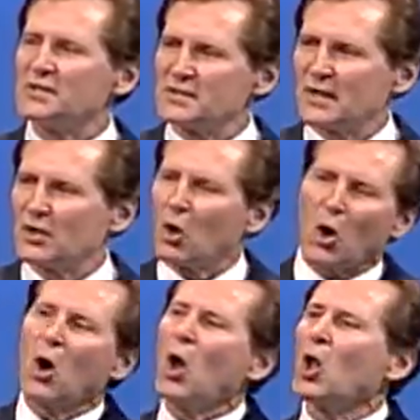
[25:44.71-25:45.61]
said,
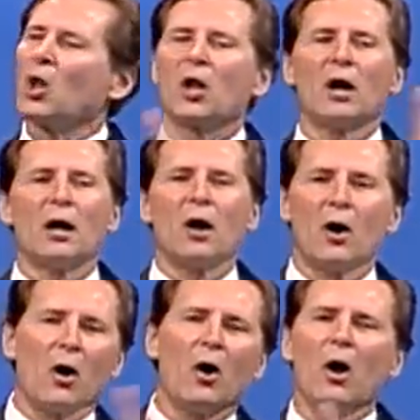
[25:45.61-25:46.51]
all
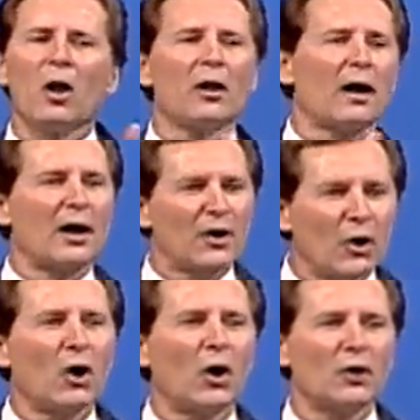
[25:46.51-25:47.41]
are
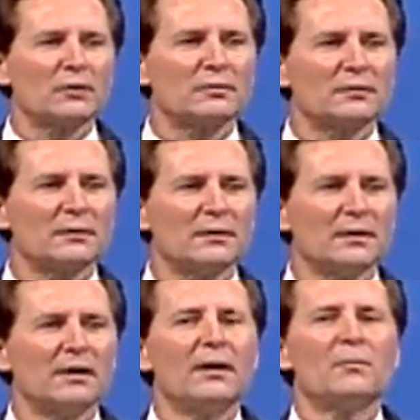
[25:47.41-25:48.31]
called,
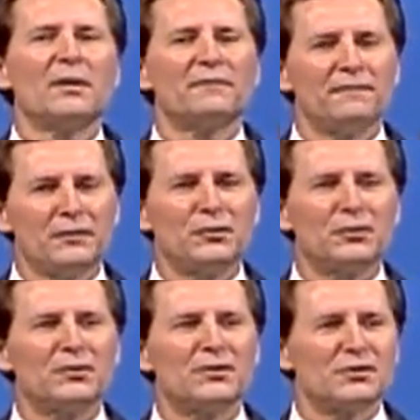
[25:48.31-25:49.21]
but
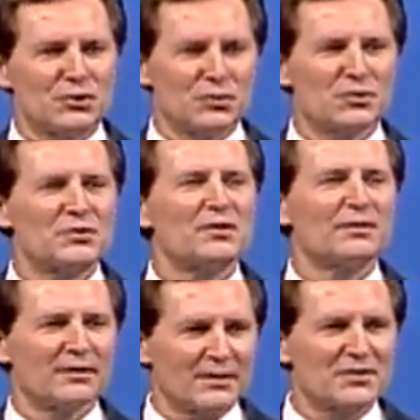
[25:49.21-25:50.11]
few choose
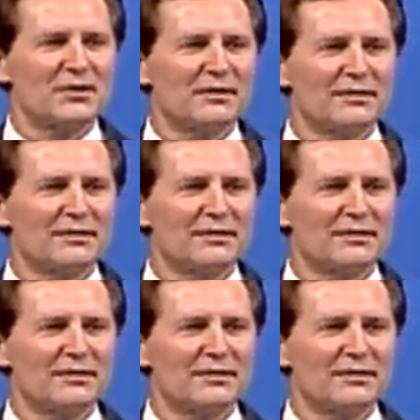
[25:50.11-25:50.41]
to listen.